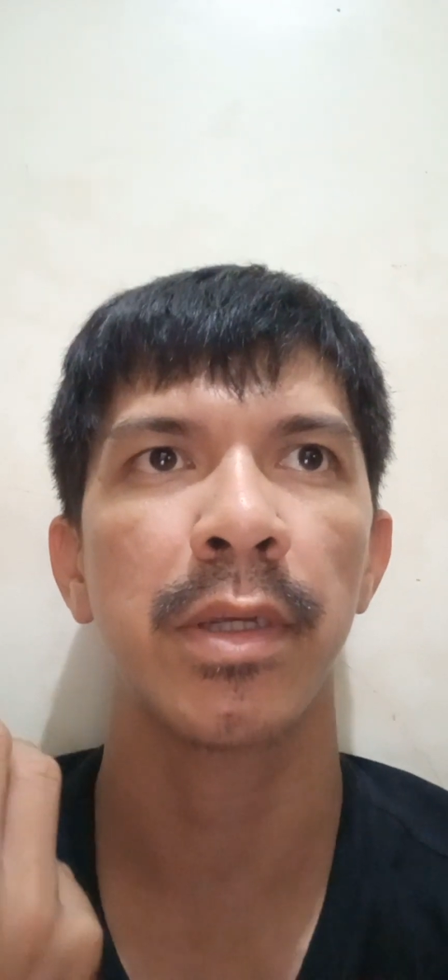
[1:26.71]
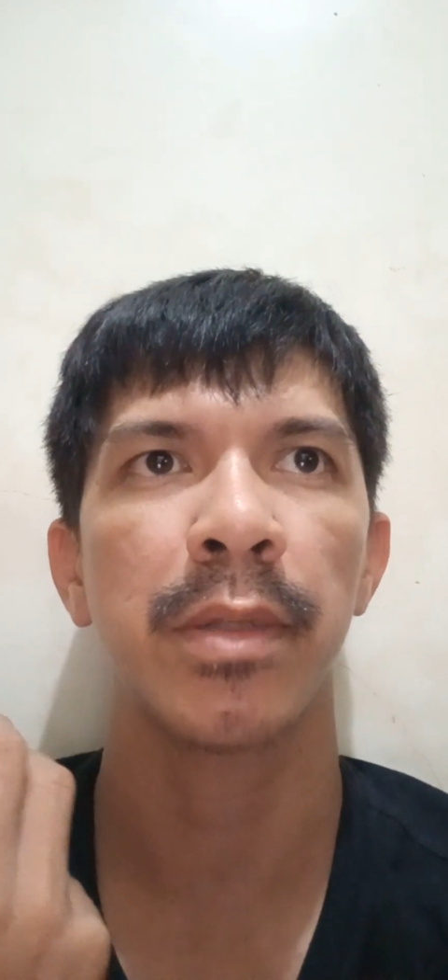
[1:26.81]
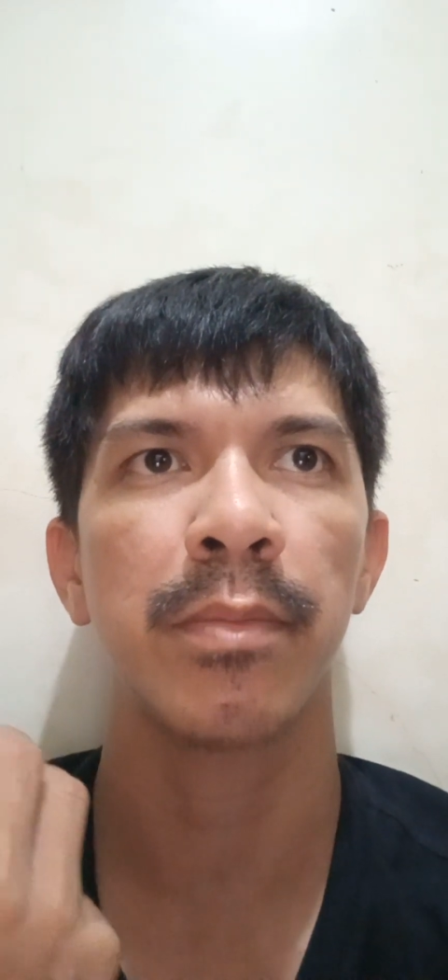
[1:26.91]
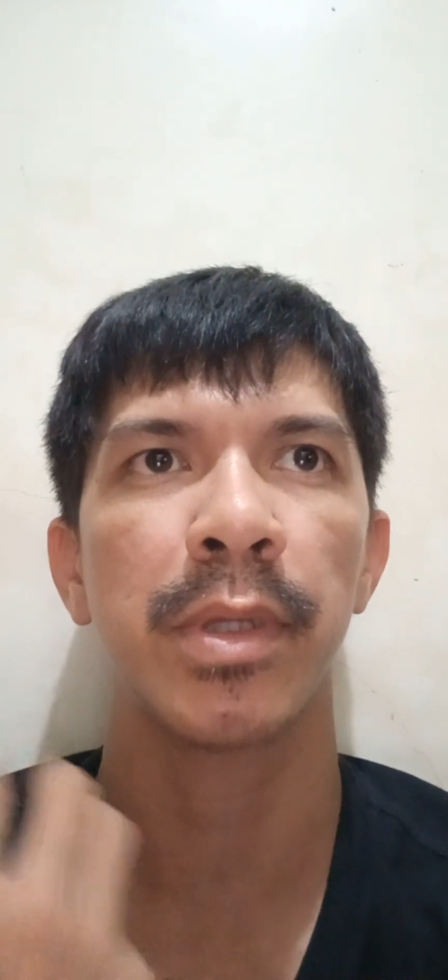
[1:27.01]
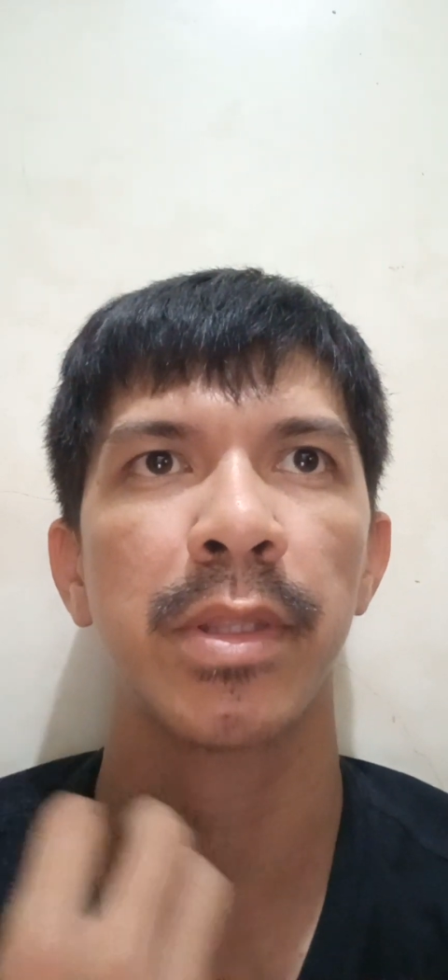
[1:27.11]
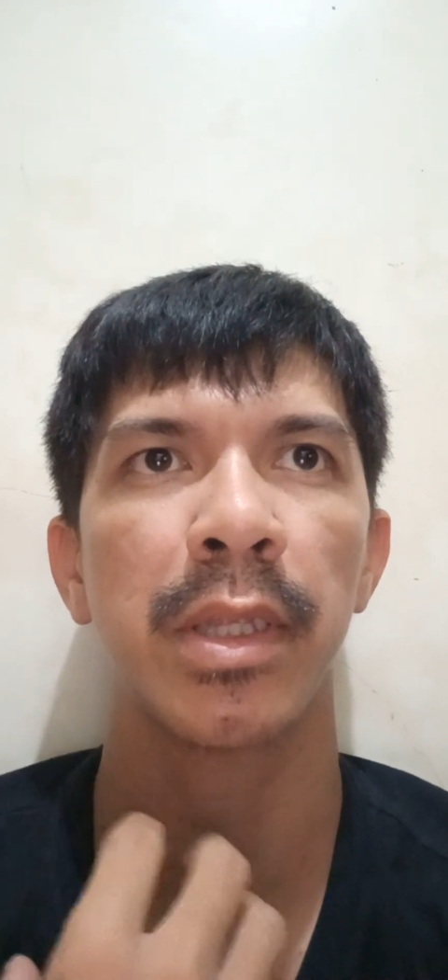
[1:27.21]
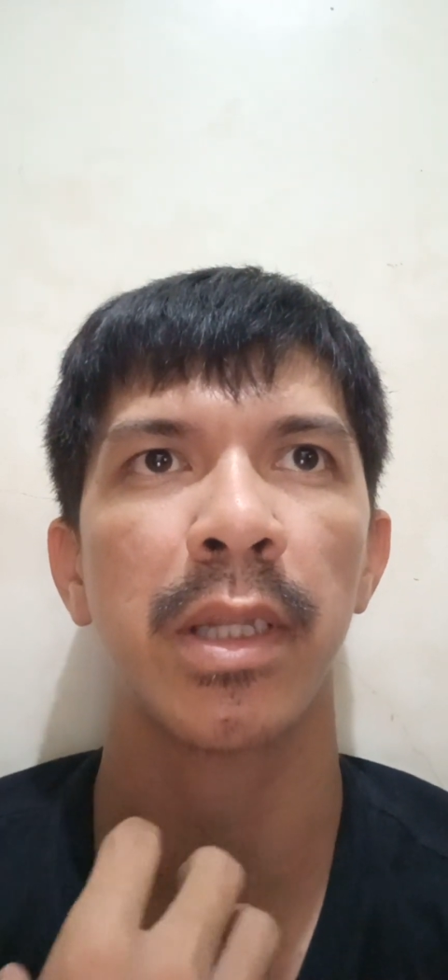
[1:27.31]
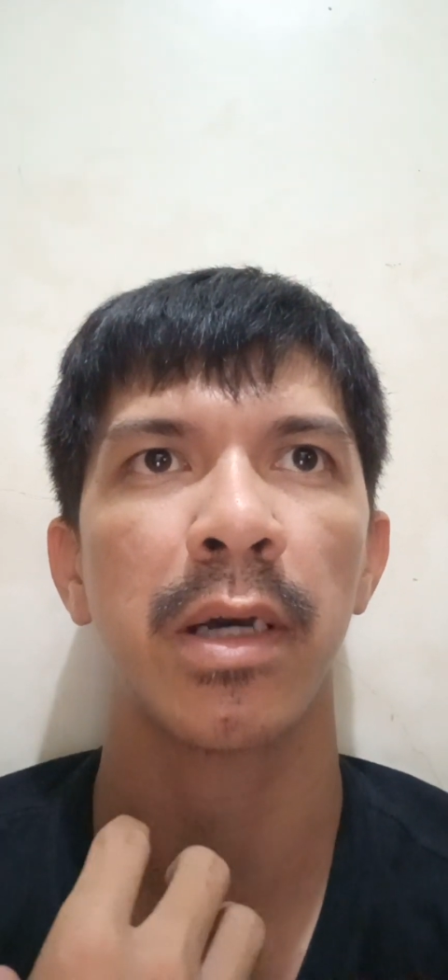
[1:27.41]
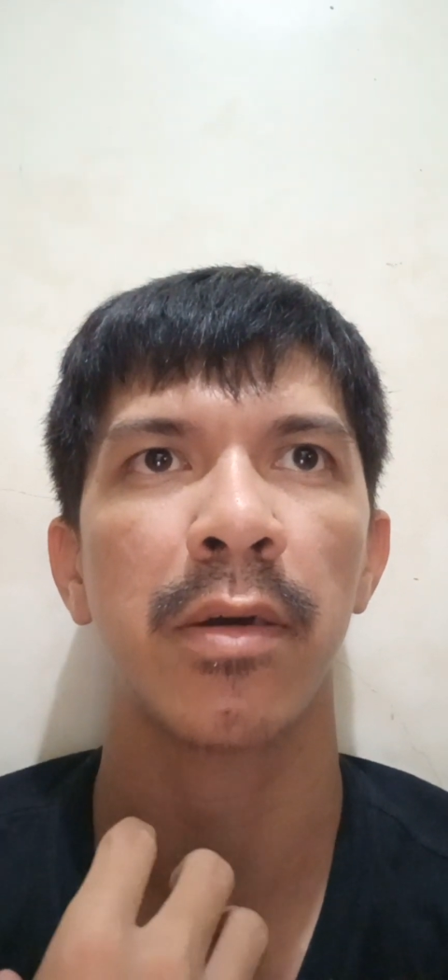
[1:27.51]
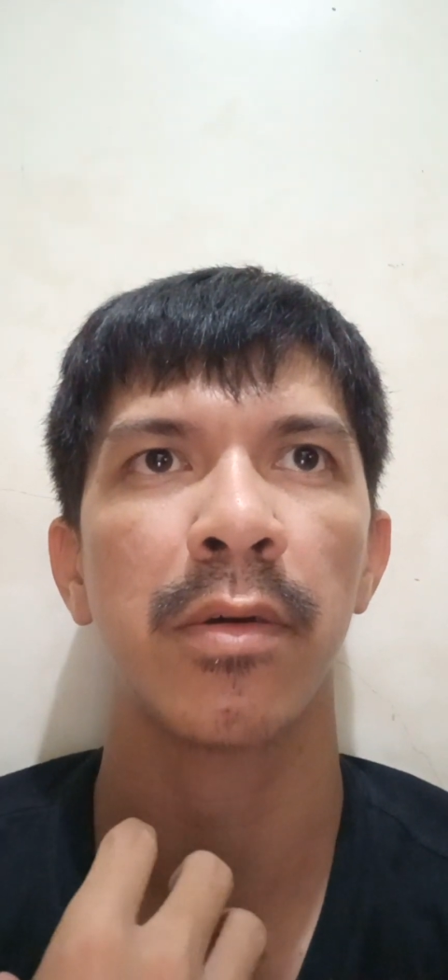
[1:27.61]
in
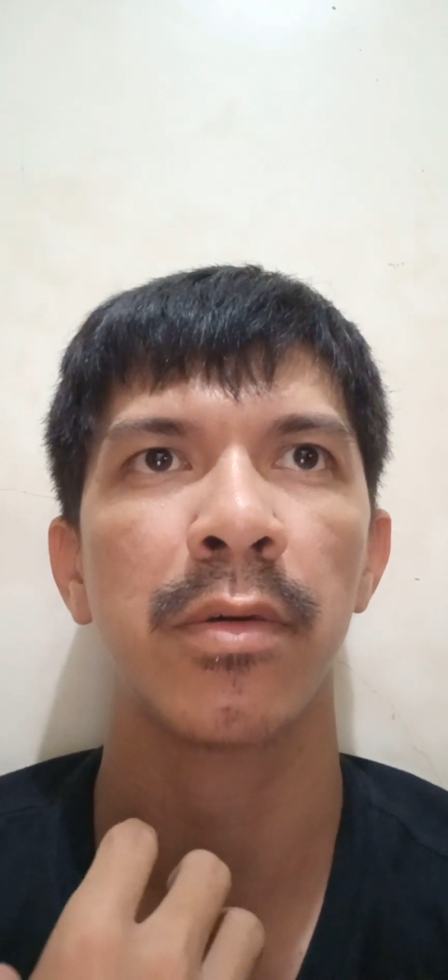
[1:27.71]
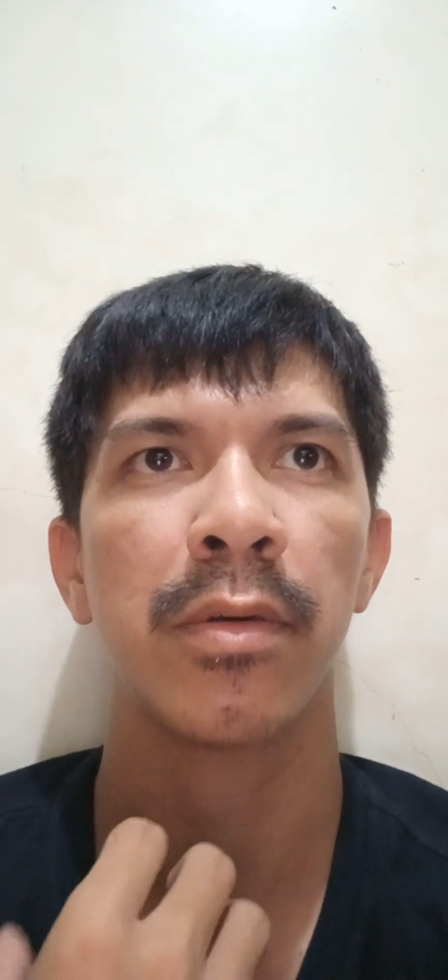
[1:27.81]
Mindanao,